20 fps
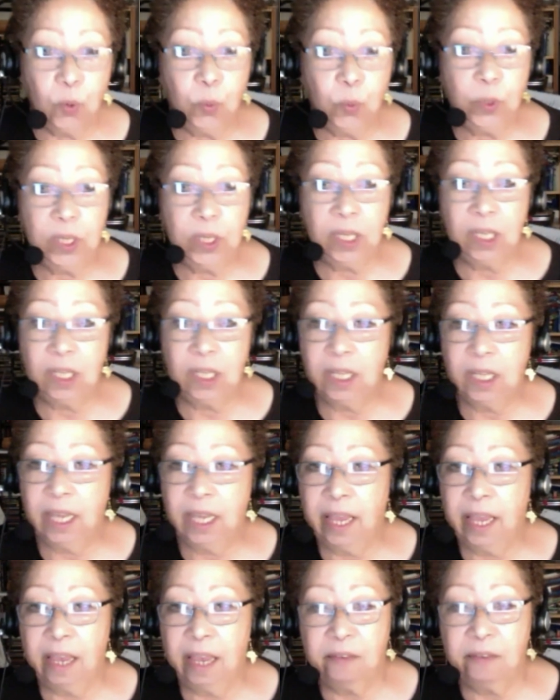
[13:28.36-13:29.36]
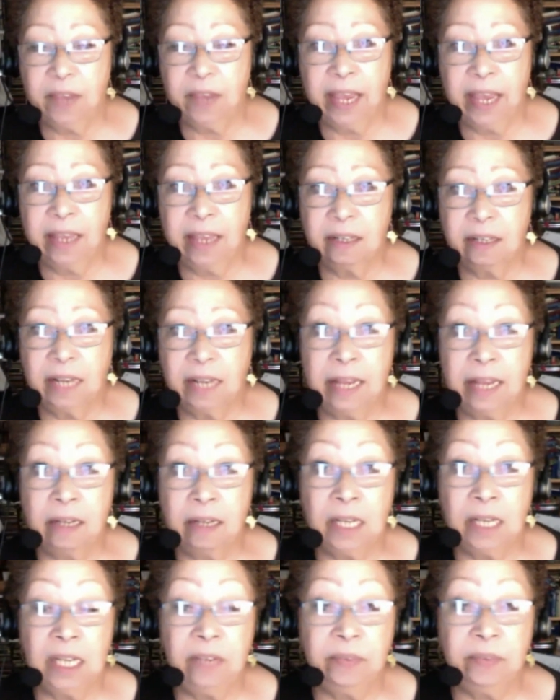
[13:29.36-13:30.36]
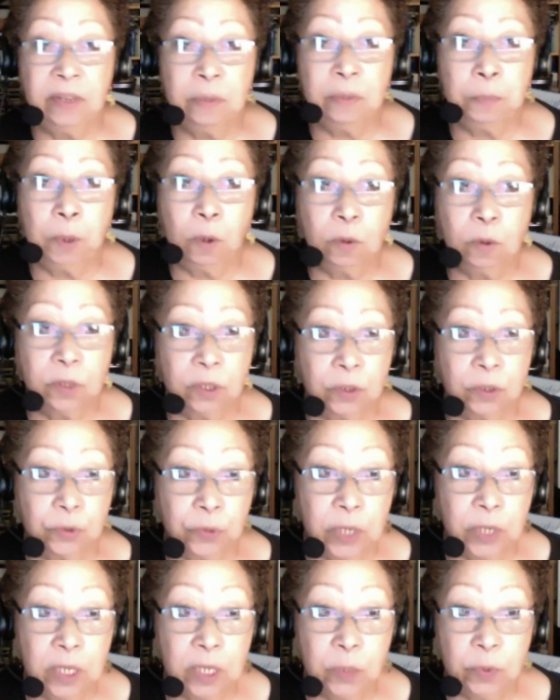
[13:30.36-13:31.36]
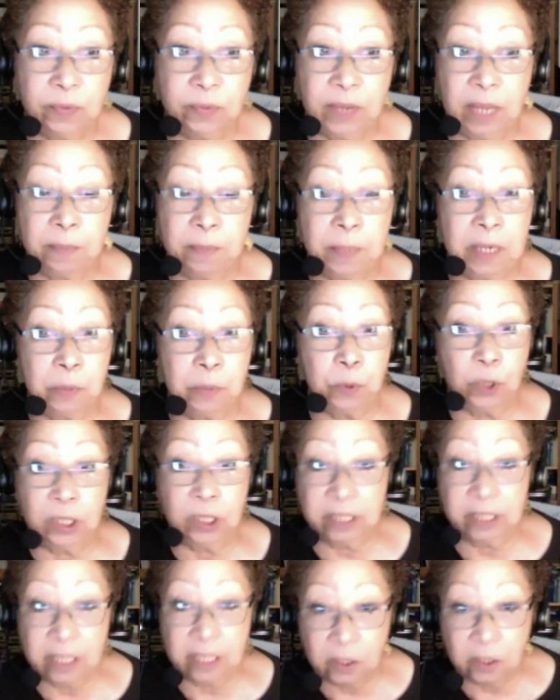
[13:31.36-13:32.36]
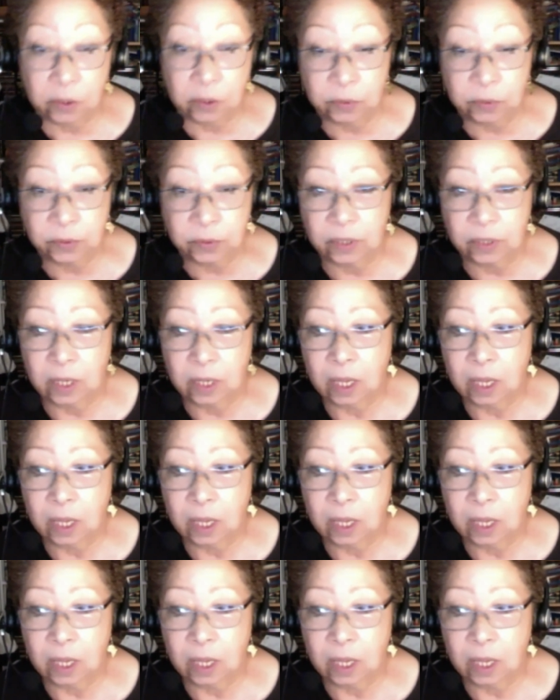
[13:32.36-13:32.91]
We have had, and even post Katrina, we've had many more Latinos.